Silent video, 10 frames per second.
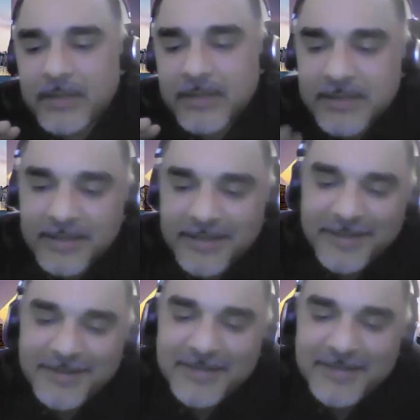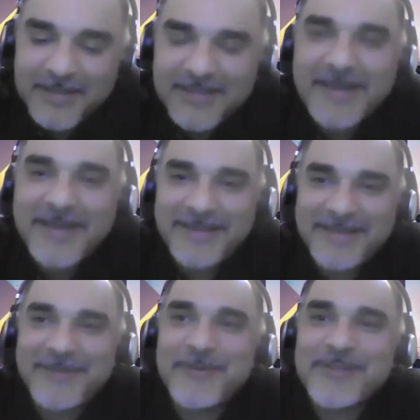This the second
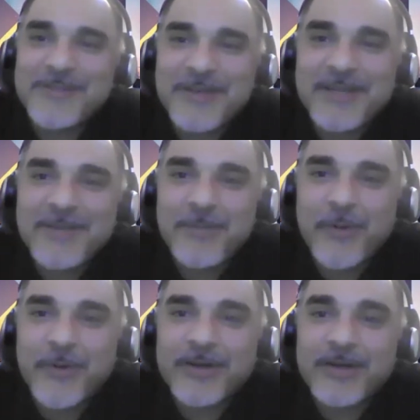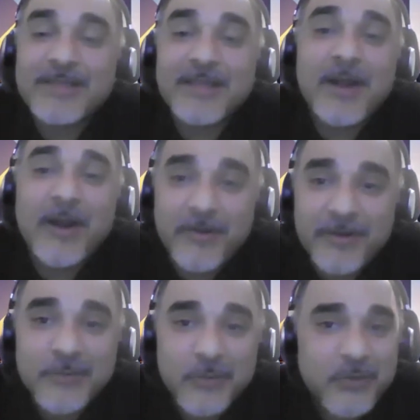thing, which is really important, is the
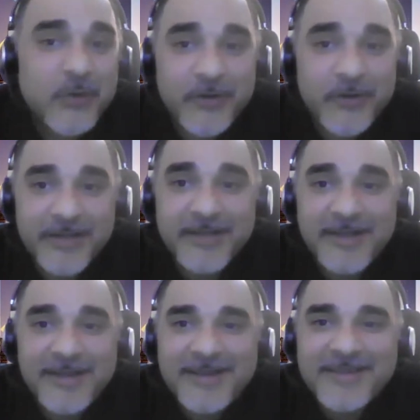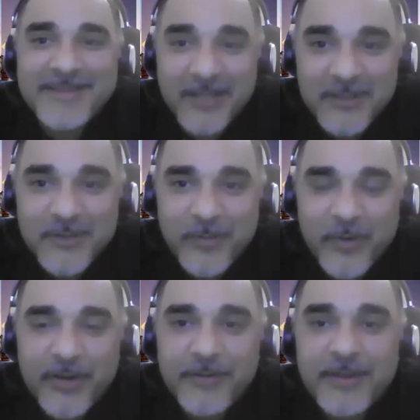guardrails, which we already touched
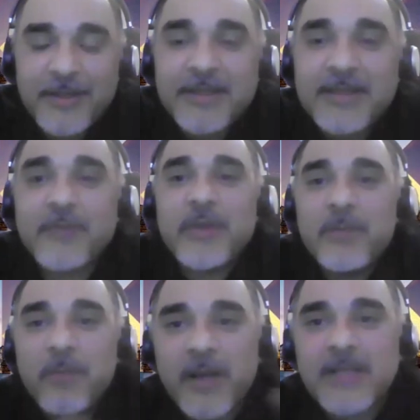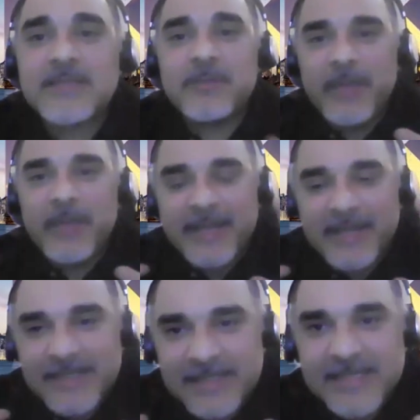upon. That we must make
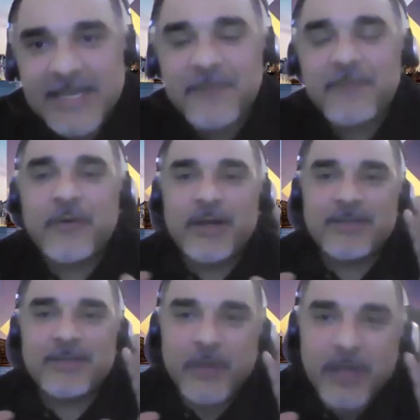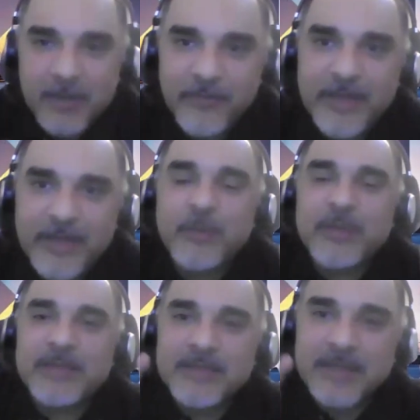it safe for us to innovate
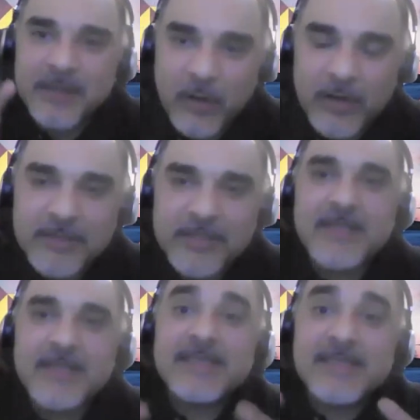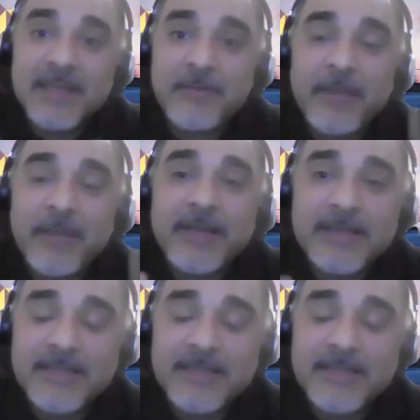with this technology, and make it